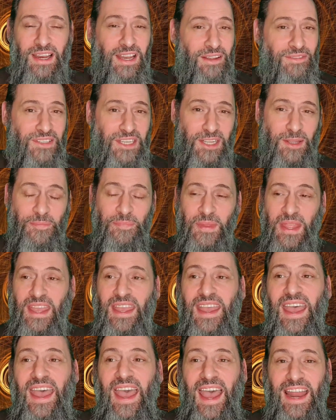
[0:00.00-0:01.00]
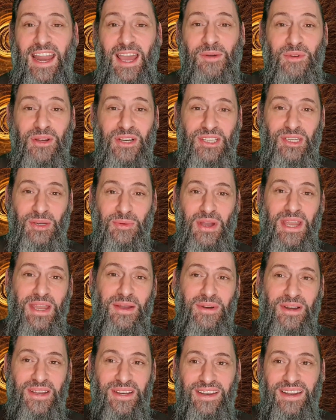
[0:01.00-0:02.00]
I loved it. And I wanted to
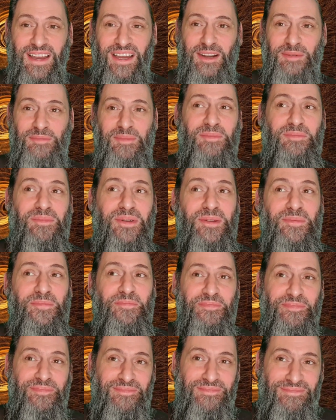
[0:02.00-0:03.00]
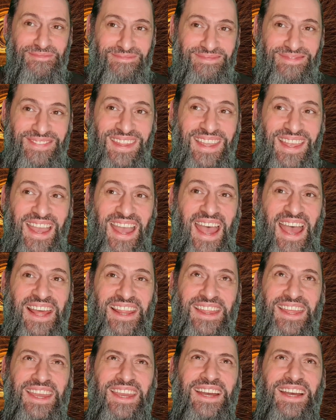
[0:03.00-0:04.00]
wear one. I remember I